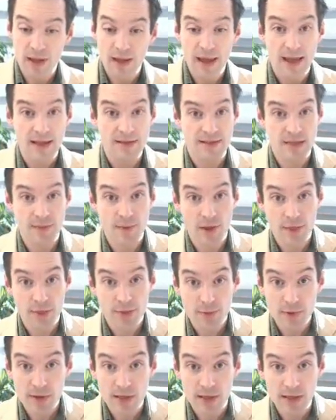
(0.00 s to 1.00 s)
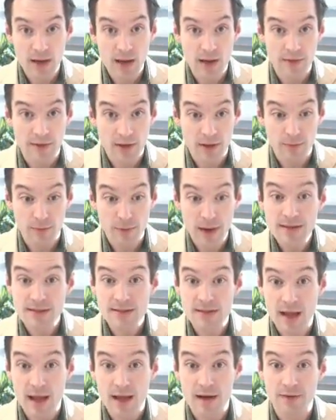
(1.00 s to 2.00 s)
and Z mod 3 on the right
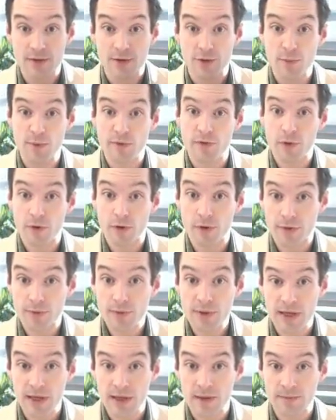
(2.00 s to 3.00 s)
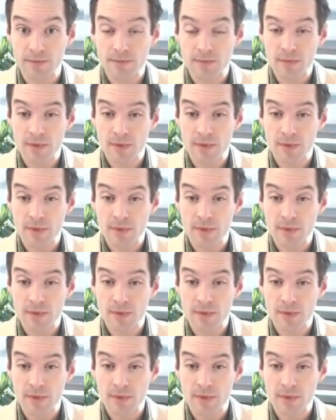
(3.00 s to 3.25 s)
side is a group of order 3,